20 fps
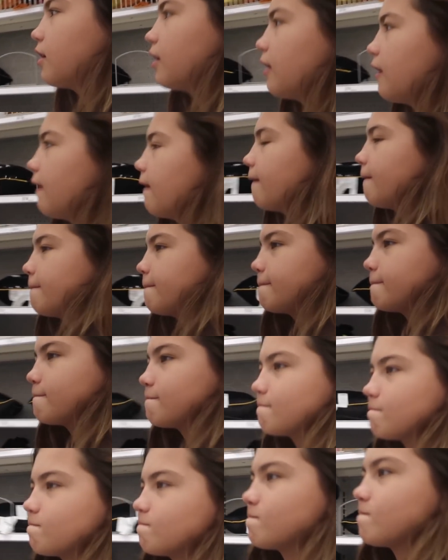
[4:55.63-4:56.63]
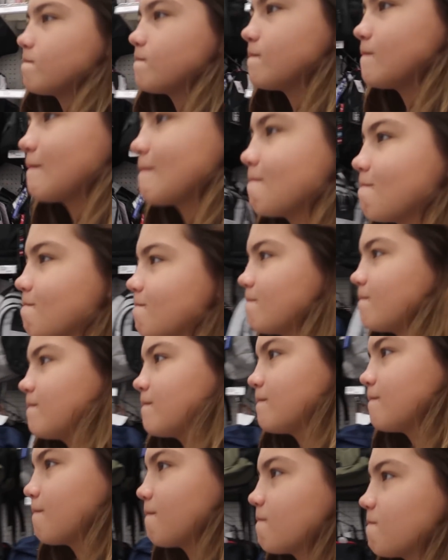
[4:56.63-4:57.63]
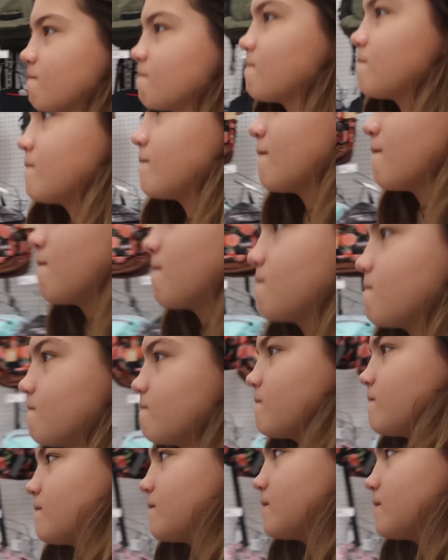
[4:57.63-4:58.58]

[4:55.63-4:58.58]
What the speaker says: Allison, it's not what the people need. It's a present.